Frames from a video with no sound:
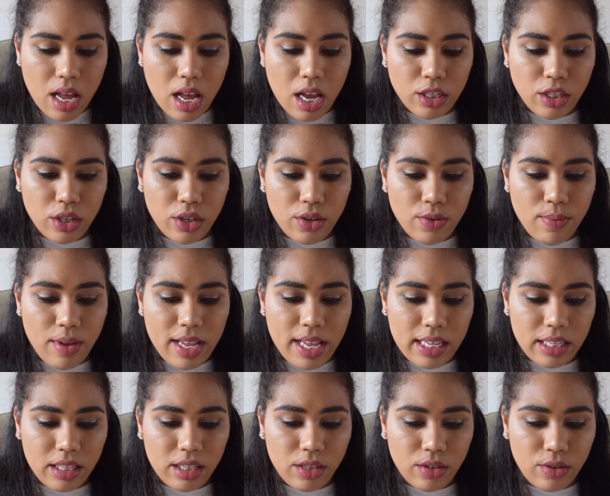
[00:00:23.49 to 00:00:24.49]
I'll show you my
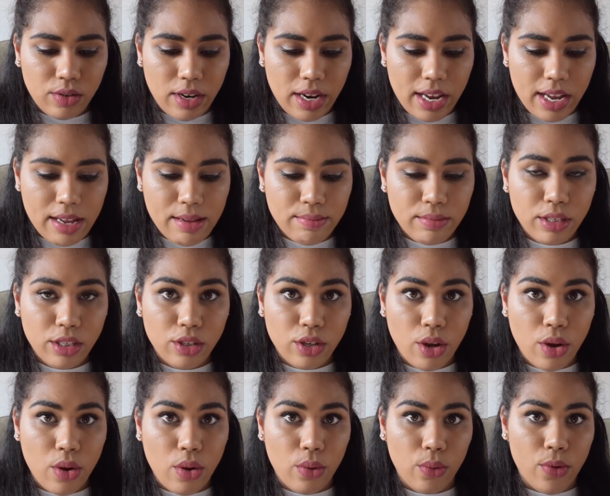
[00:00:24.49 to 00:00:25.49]
Instagram.
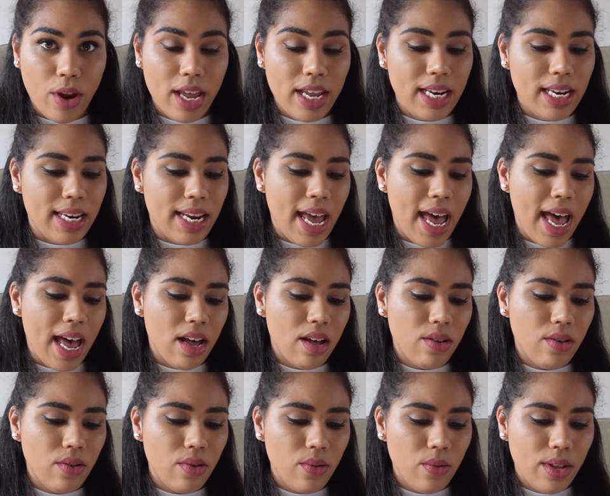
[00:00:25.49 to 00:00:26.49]
So right
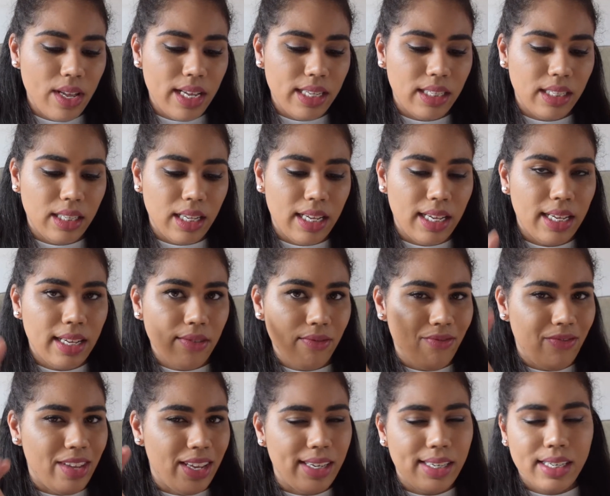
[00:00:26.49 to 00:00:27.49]
now it's like
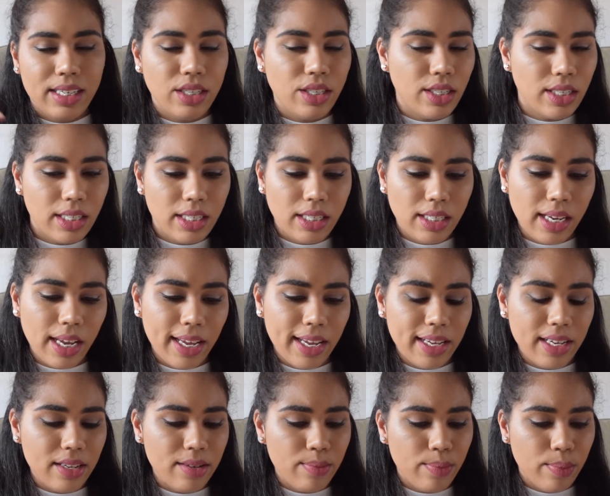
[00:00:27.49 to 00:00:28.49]
vintagey
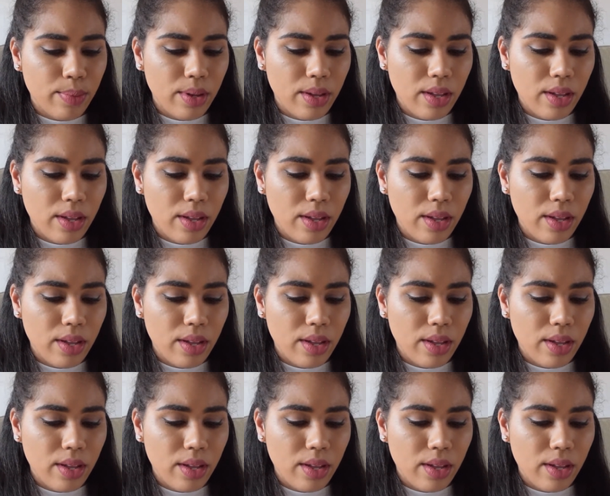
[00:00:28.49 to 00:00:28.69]
type.